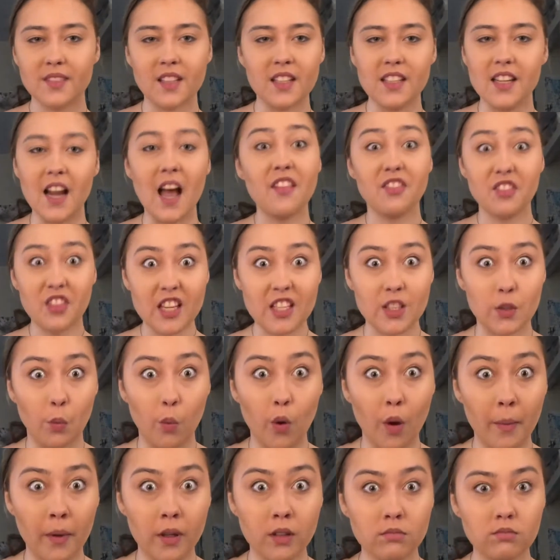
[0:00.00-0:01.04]
Not this
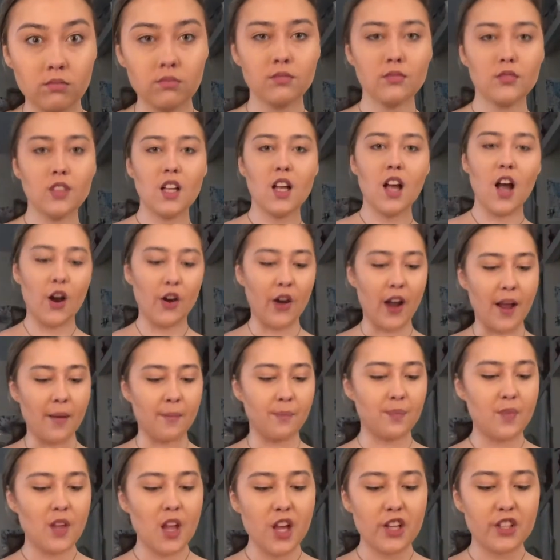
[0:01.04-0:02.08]
woman. Okay,
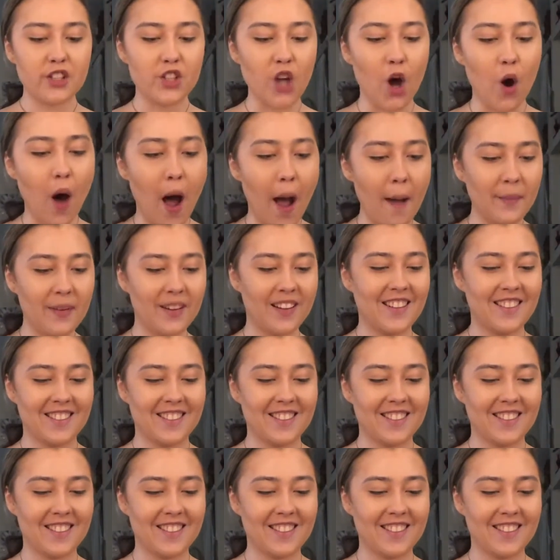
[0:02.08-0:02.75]
so I'm